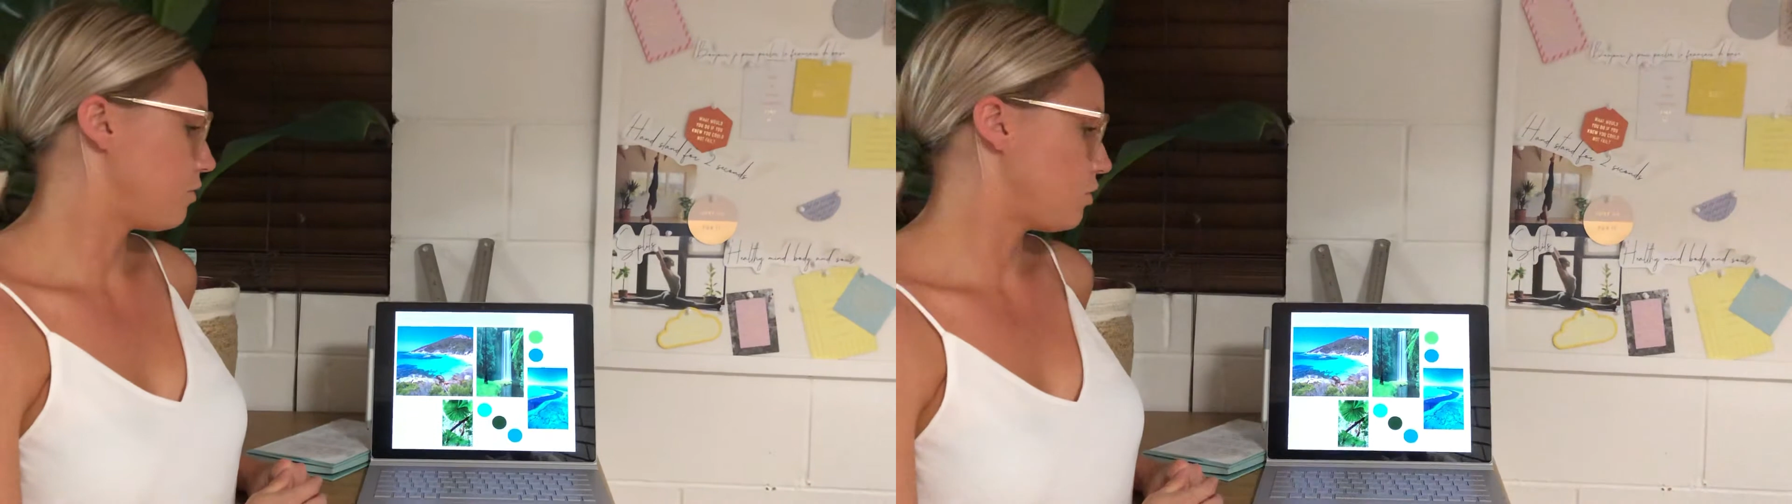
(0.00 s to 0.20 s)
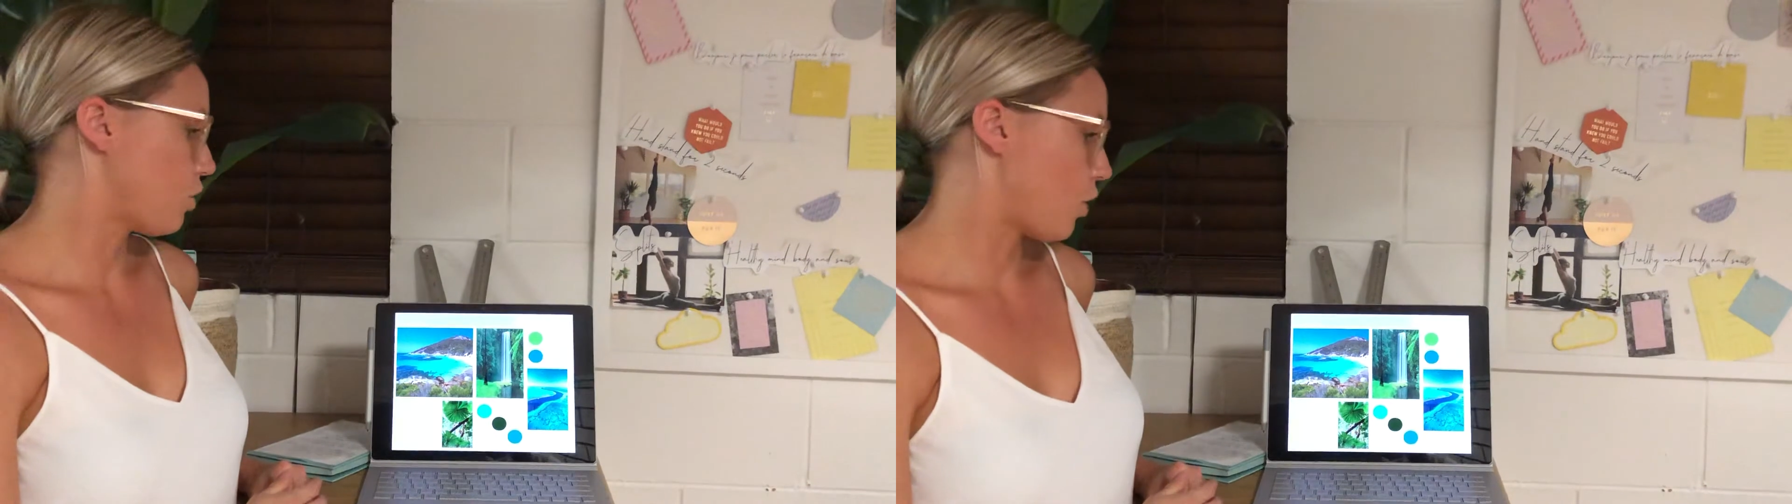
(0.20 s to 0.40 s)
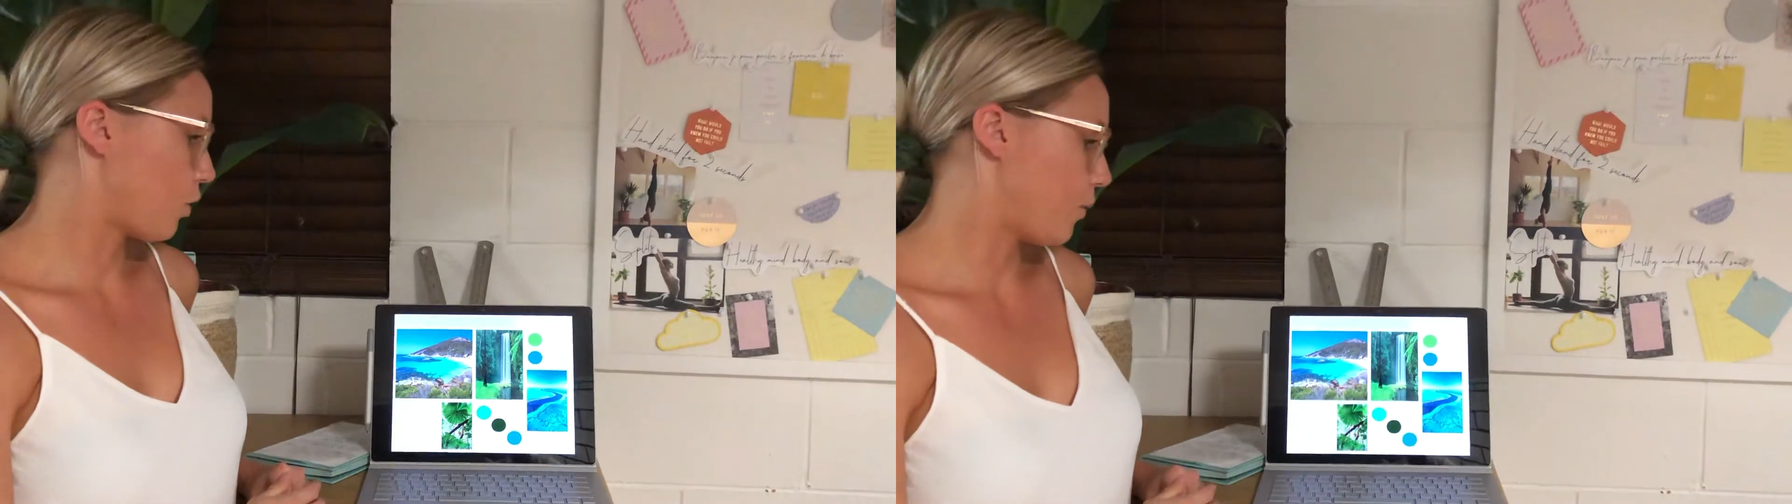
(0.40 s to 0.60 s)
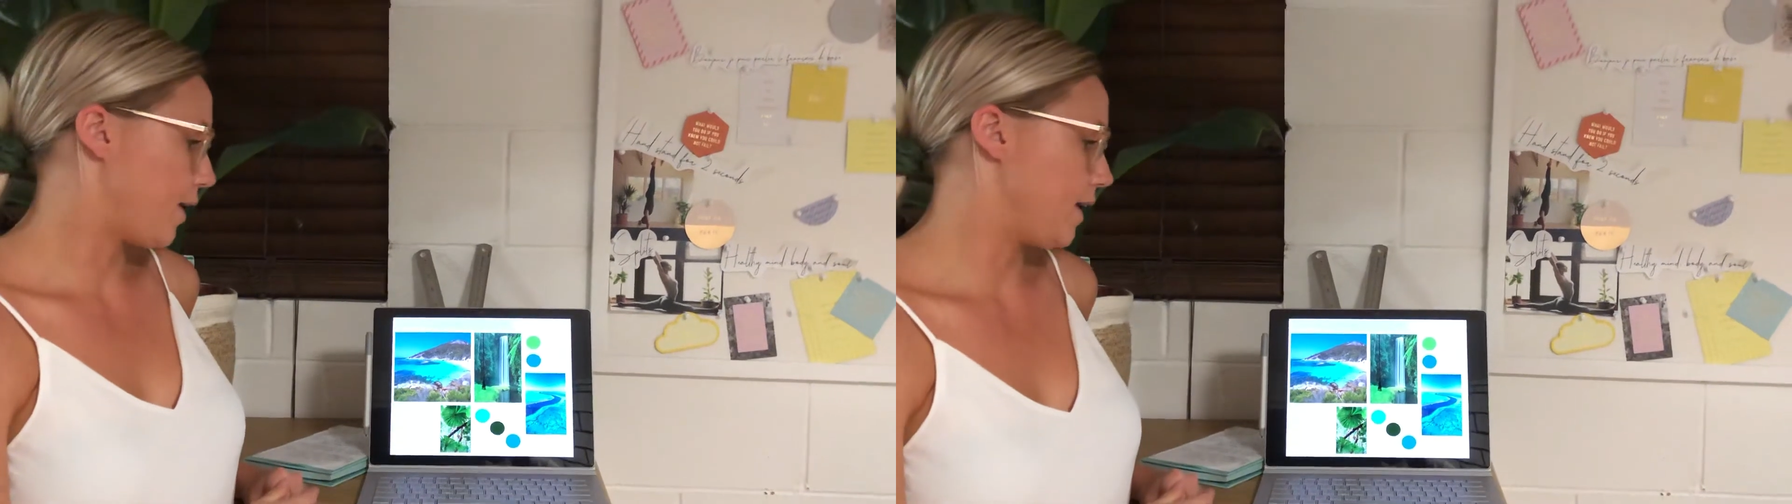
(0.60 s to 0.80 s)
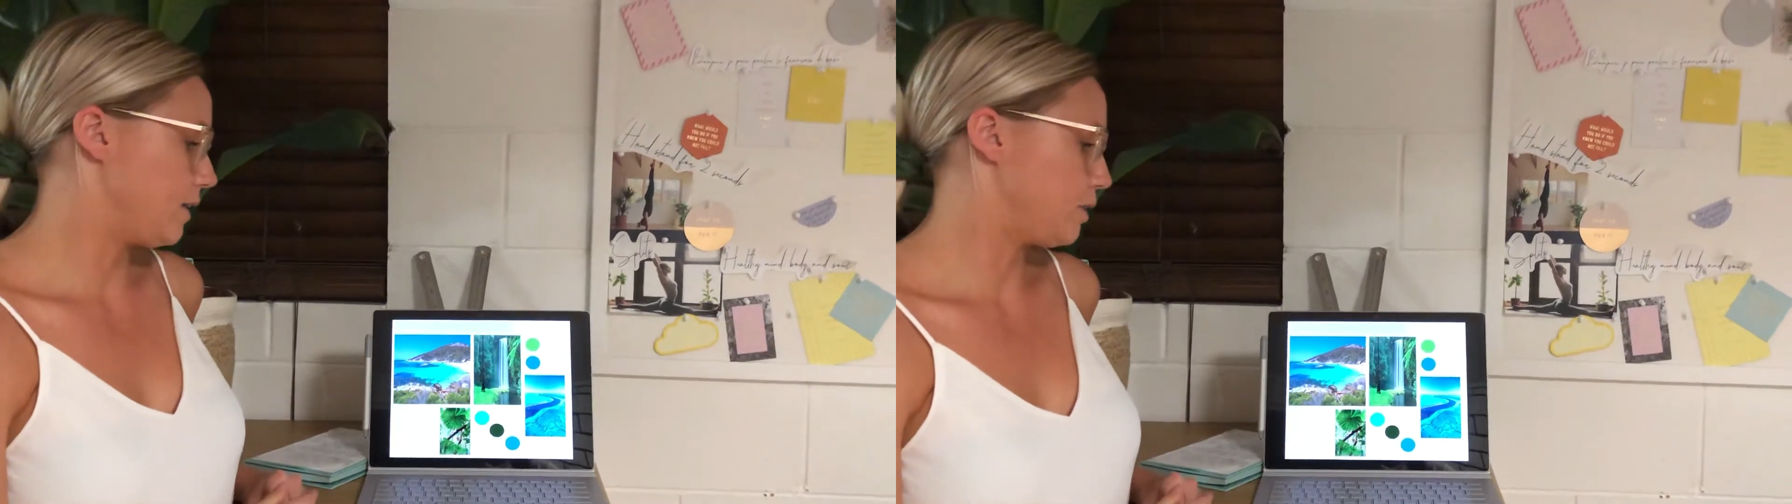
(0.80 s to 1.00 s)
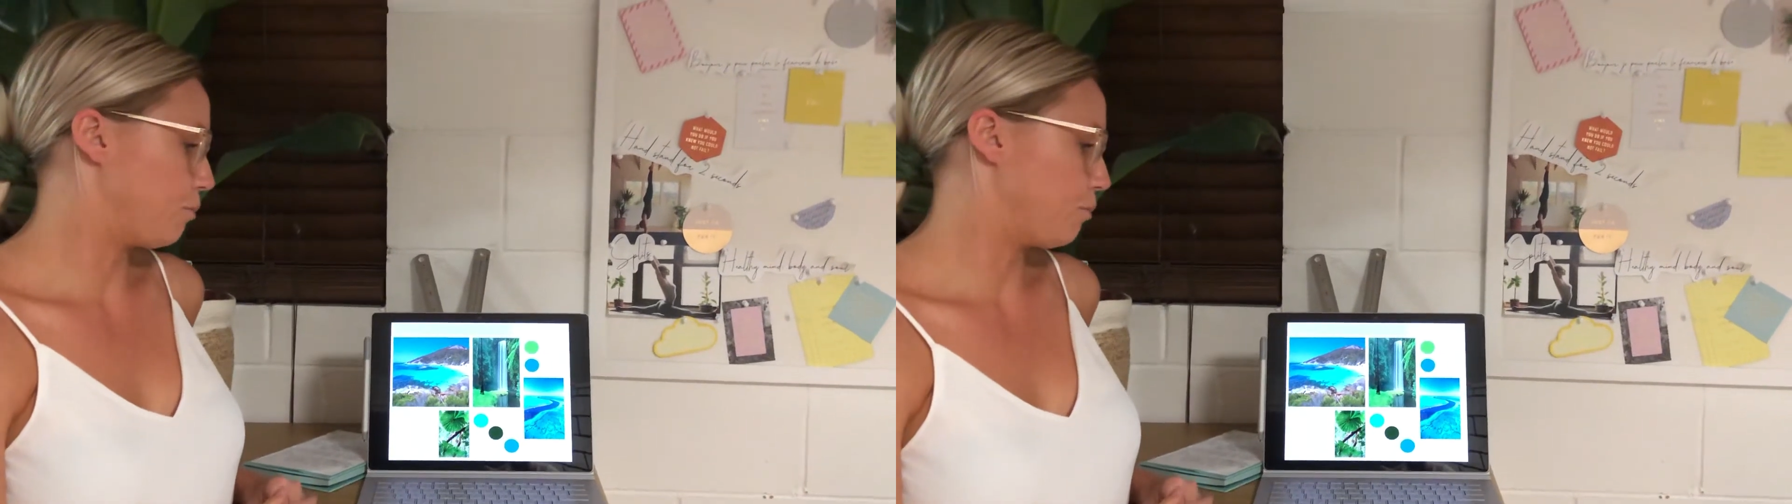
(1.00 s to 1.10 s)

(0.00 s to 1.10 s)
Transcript: turquoise,